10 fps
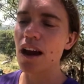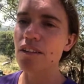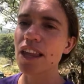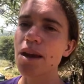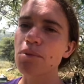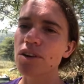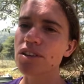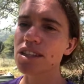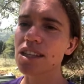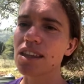
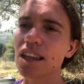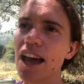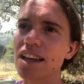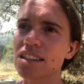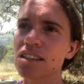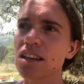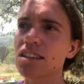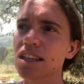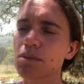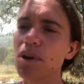laborers the last
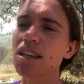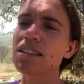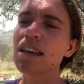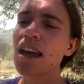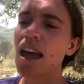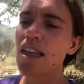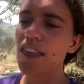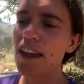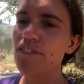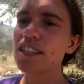6 months,
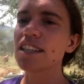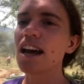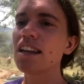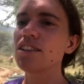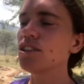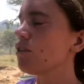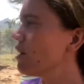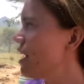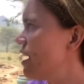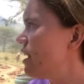they've decided to go
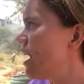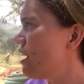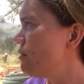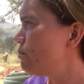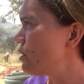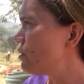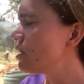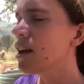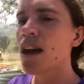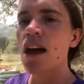ahead and build
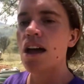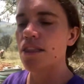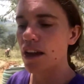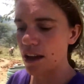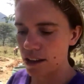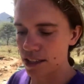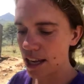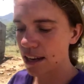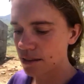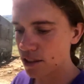the
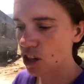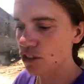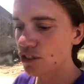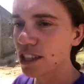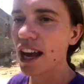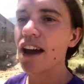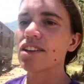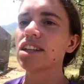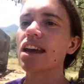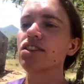second children's
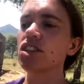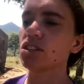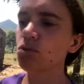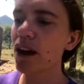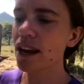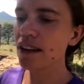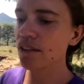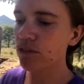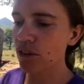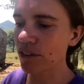house and just wait
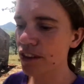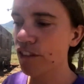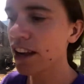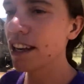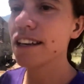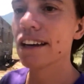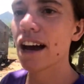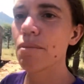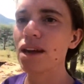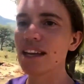for the funding to
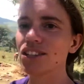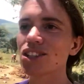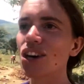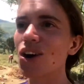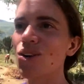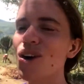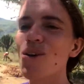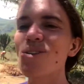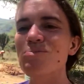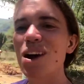come in. So
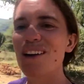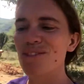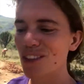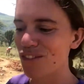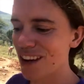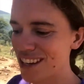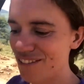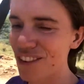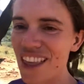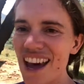we're praying for the funding
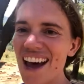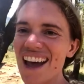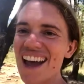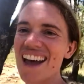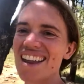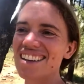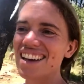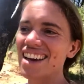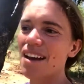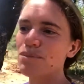for that, and
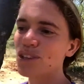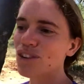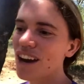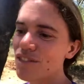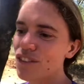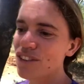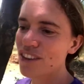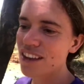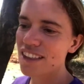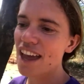I'm so grateful
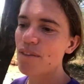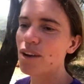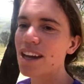that